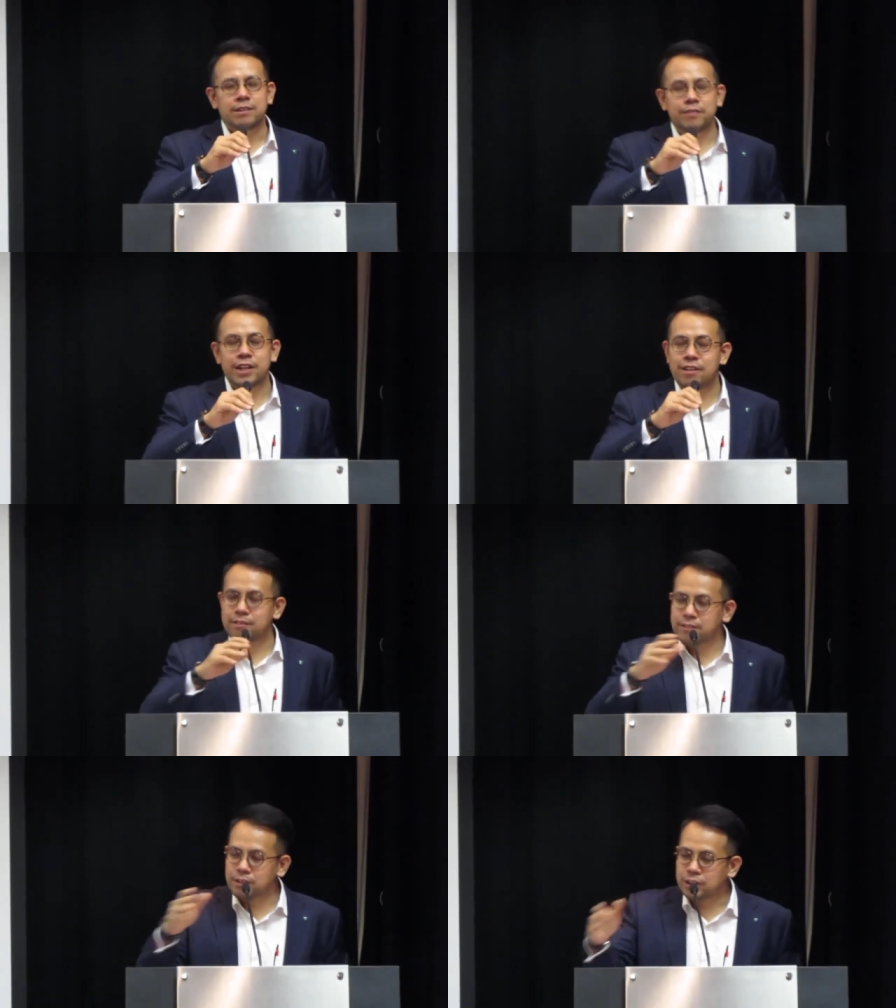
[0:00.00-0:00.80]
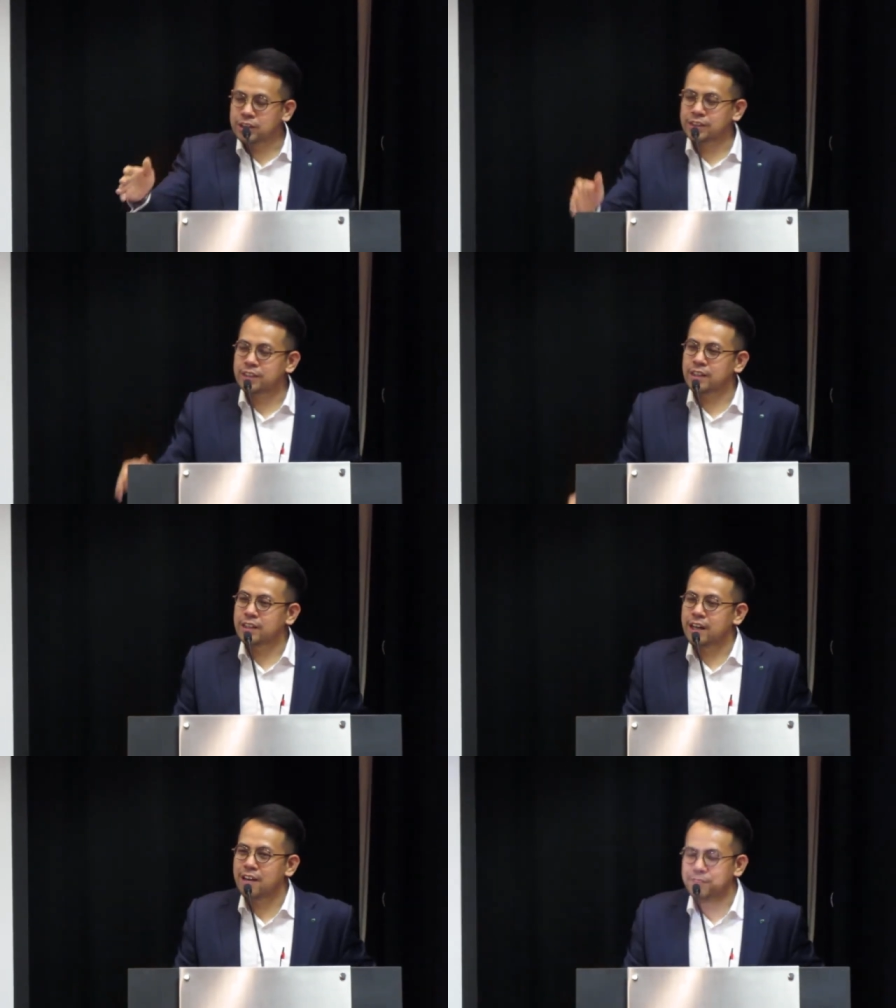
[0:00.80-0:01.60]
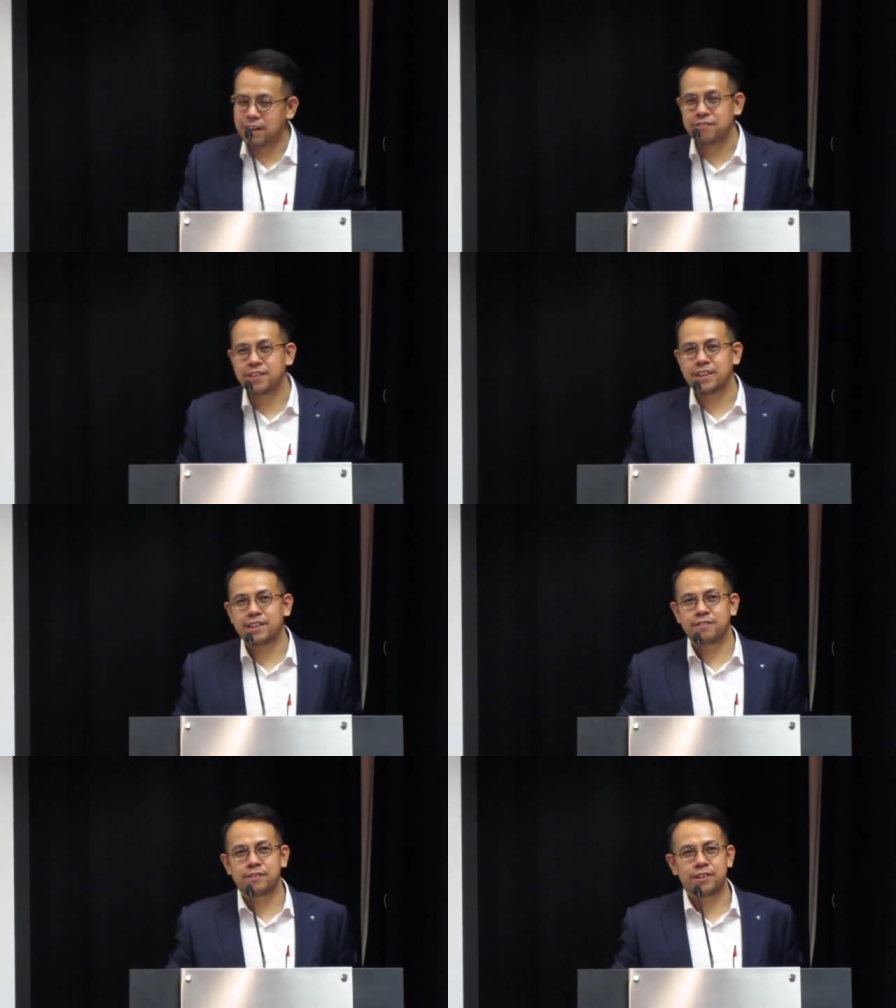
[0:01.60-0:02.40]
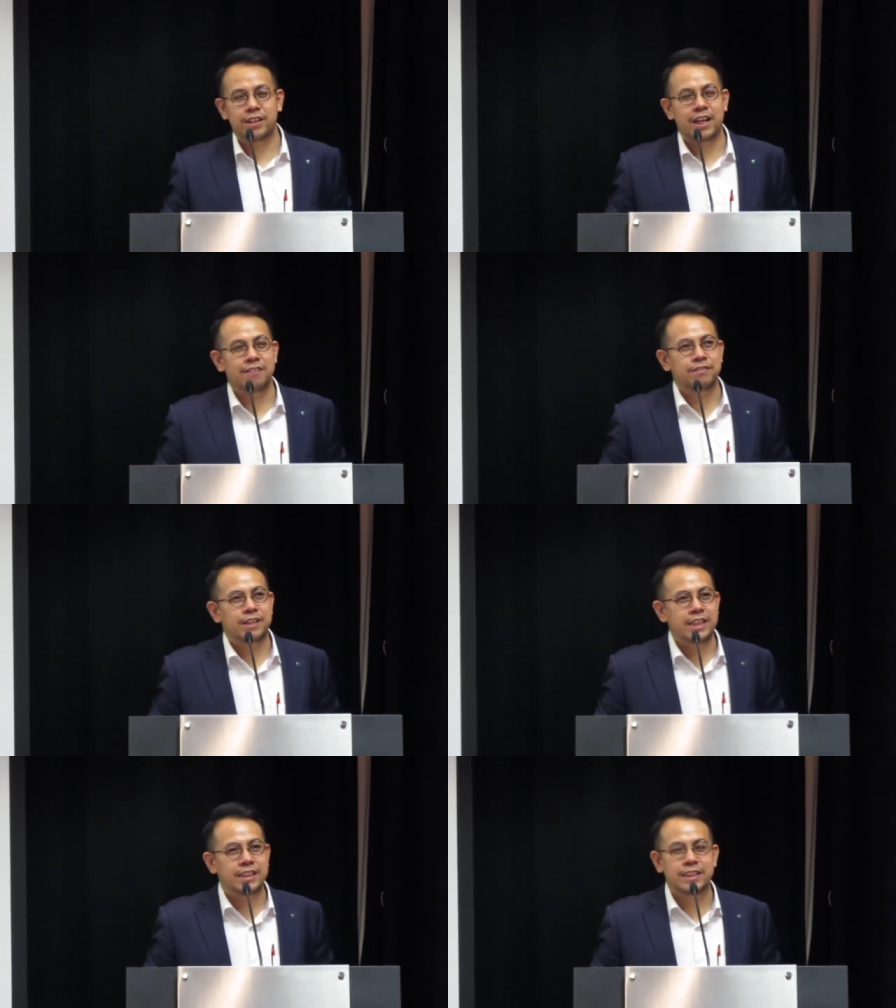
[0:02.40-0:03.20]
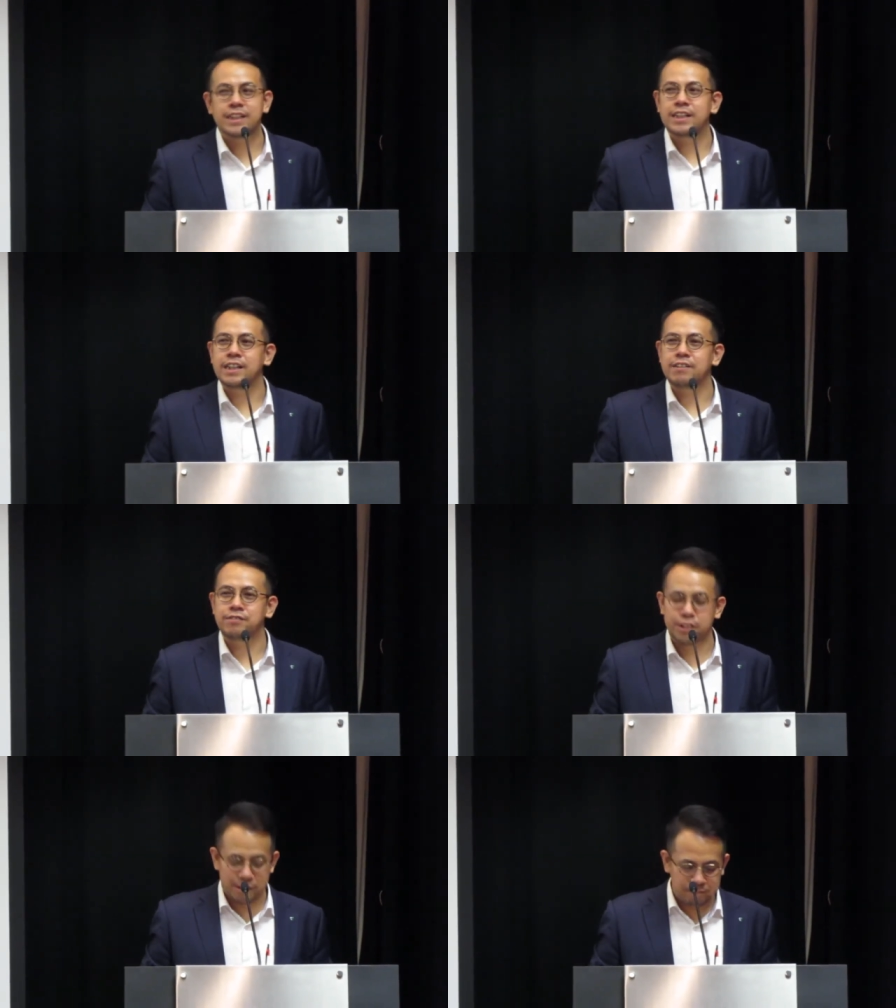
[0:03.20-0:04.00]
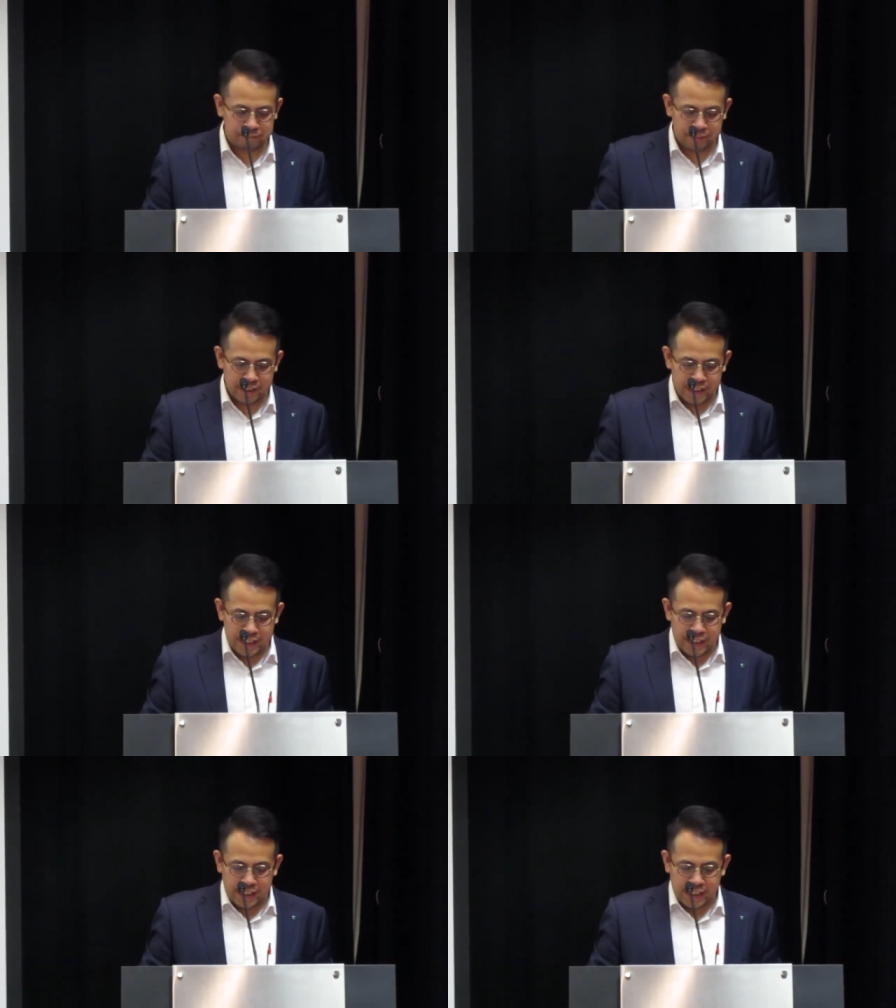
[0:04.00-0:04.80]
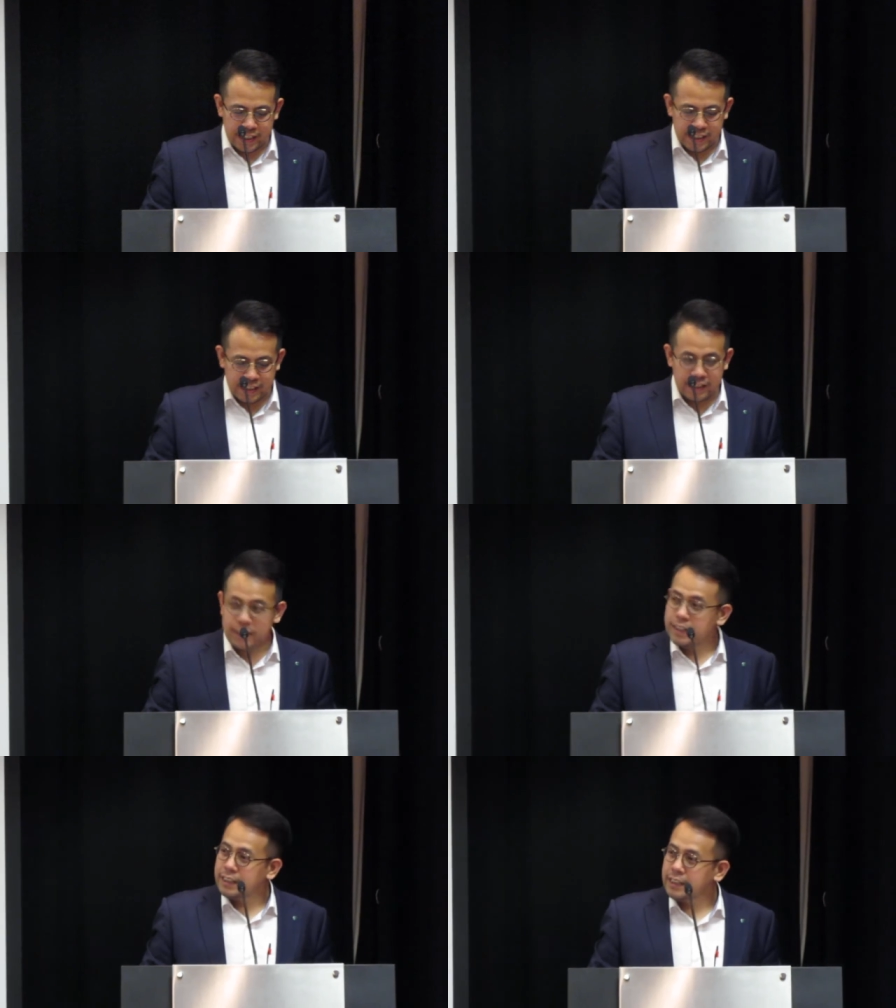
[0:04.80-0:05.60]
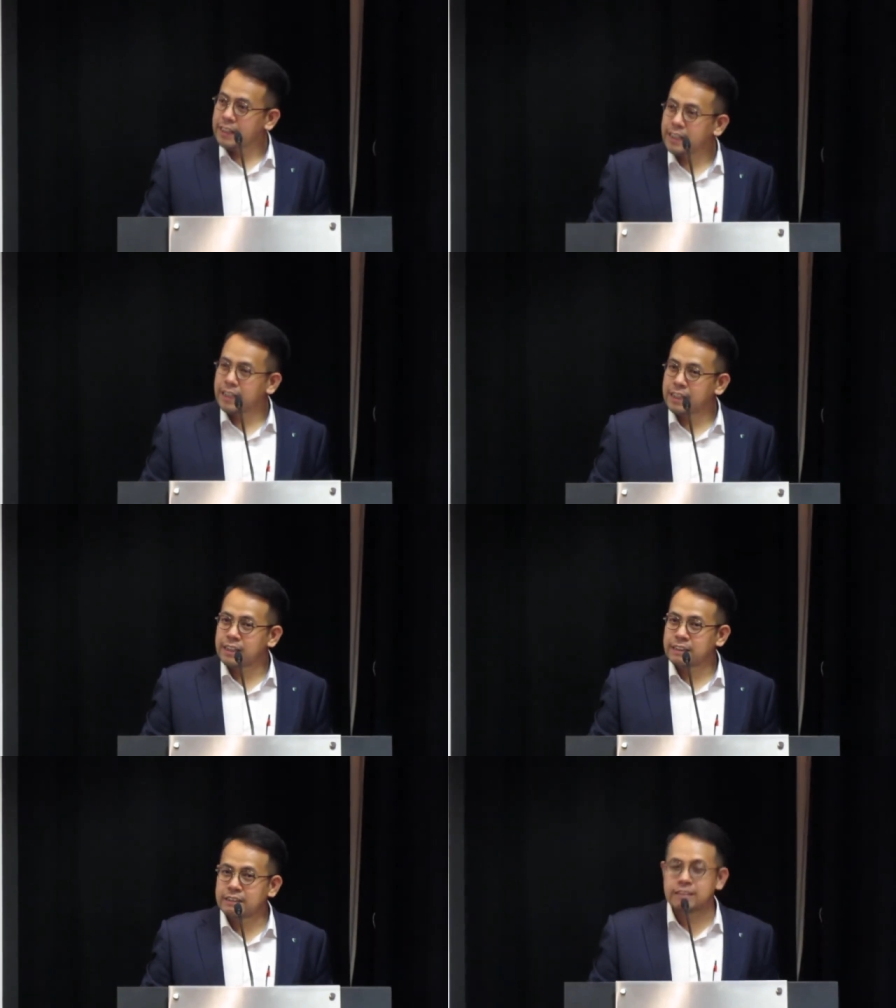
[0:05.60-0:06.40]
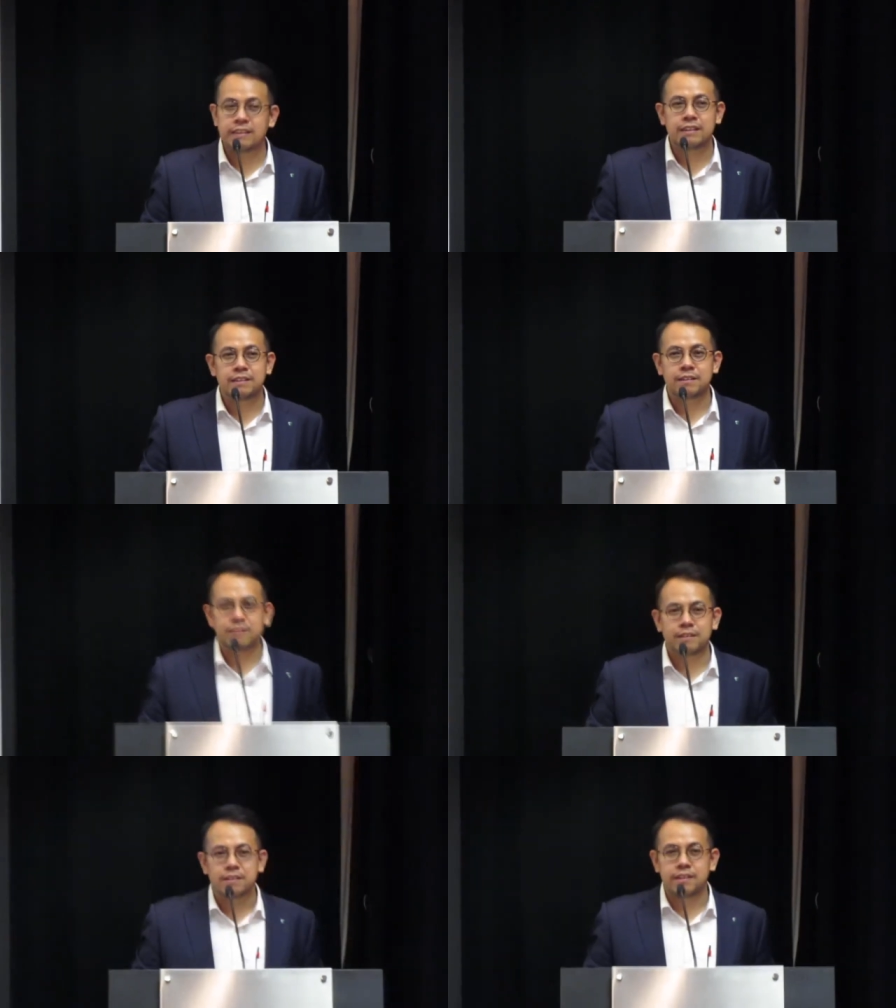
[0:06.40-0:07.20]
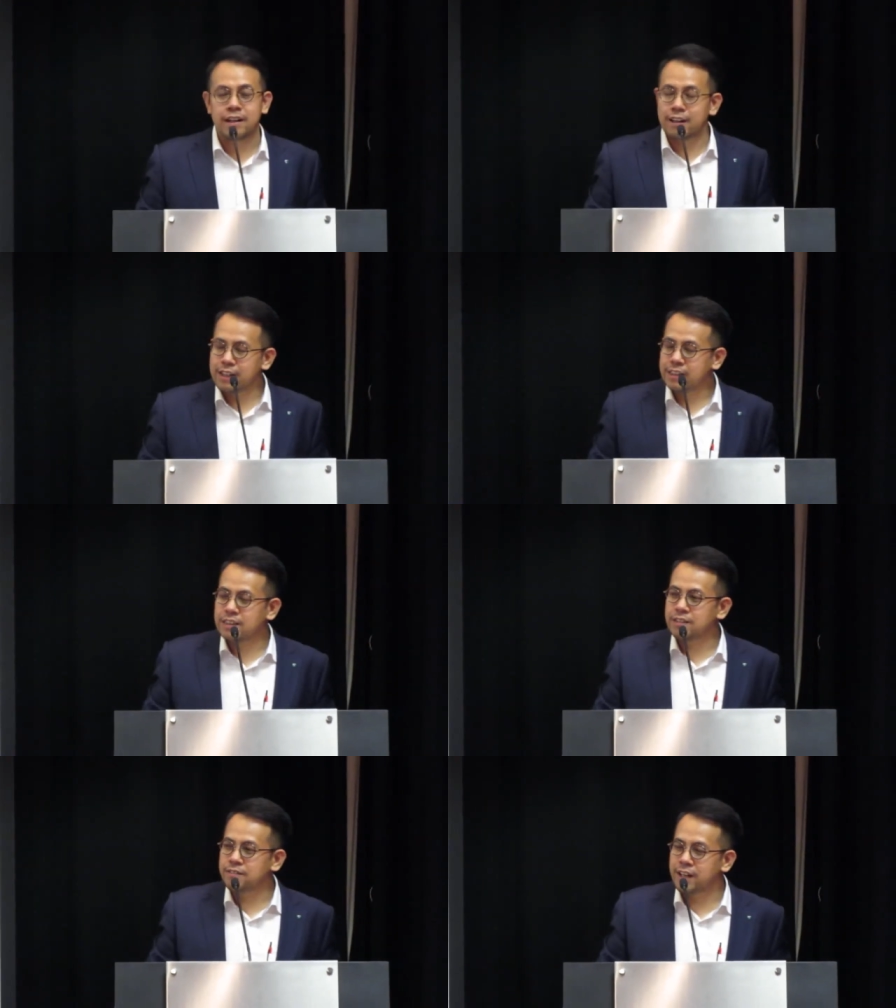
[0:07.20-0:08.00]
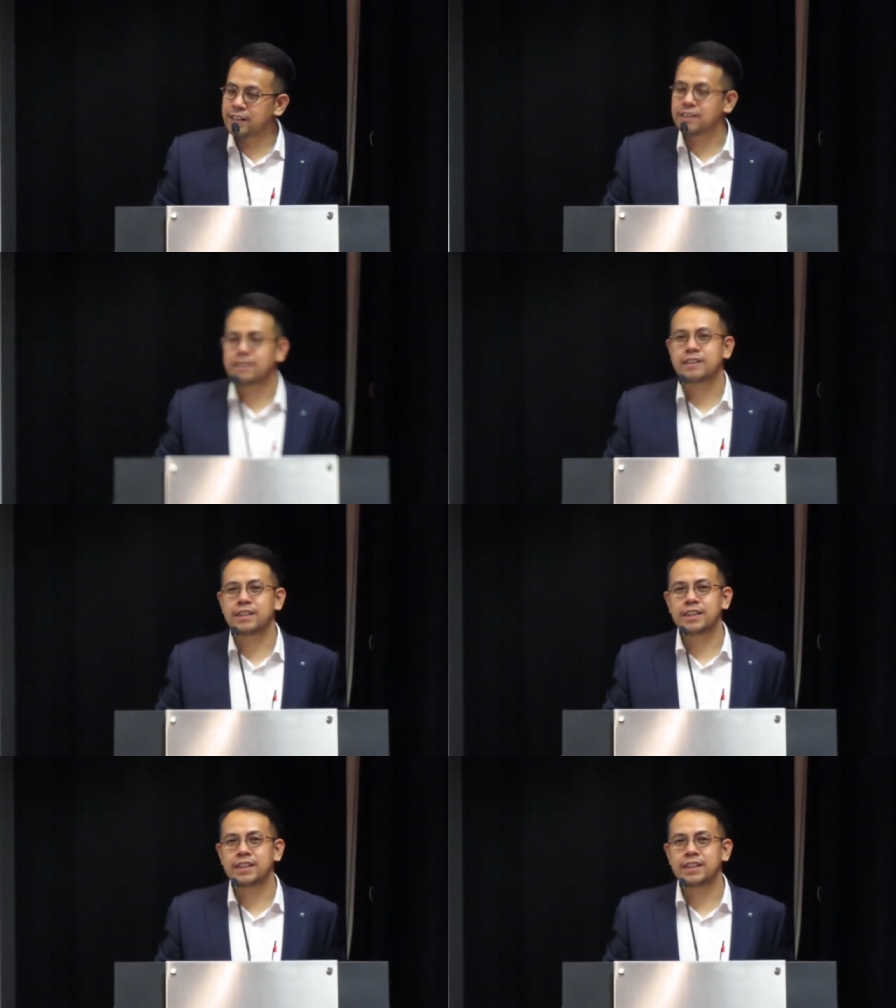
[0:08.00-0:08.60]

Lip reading: without whose have effort, we would not have today's forum. And colleagues, friends,